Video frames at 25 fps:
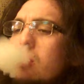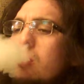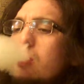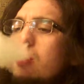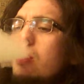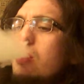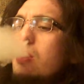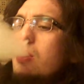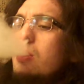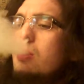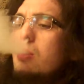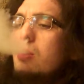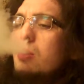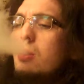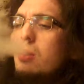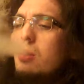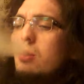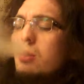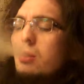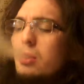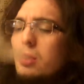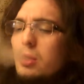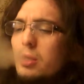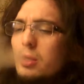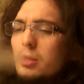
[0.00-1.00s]

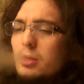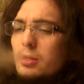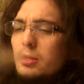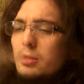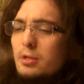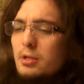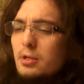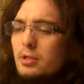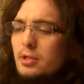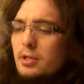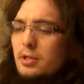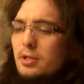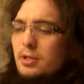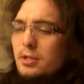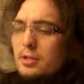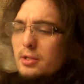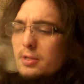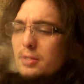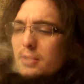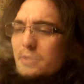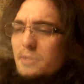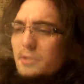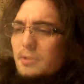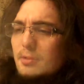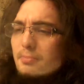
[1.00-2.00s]

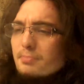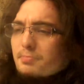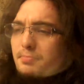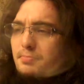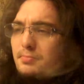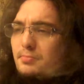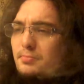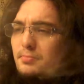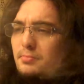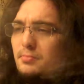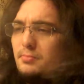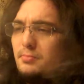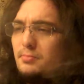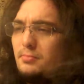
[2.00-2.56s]
[no speech]